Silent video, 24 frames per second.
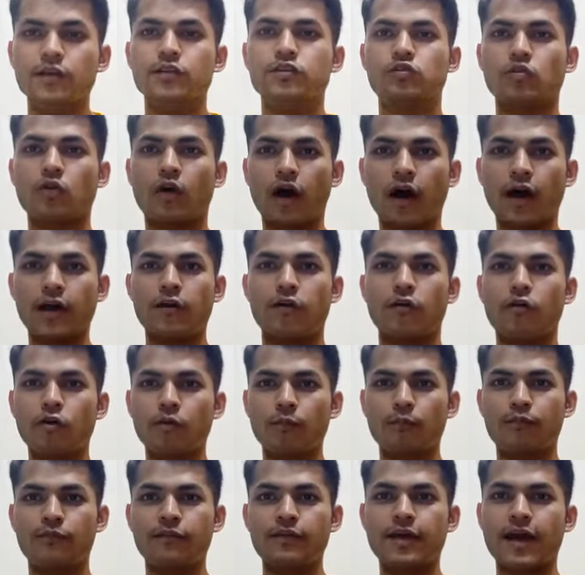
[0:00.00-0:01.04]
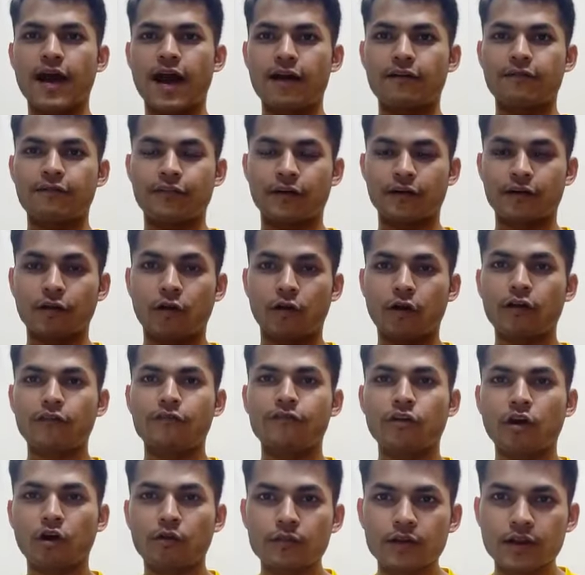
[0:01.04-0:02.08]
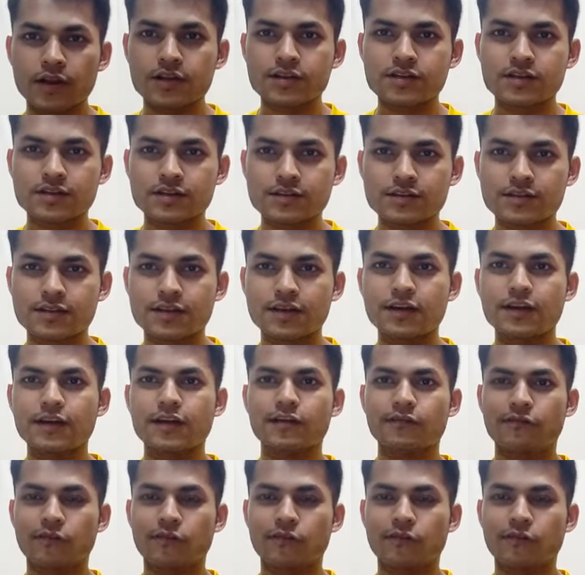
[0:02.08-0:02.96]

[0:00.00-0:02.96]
So I hope we have a lot of nominations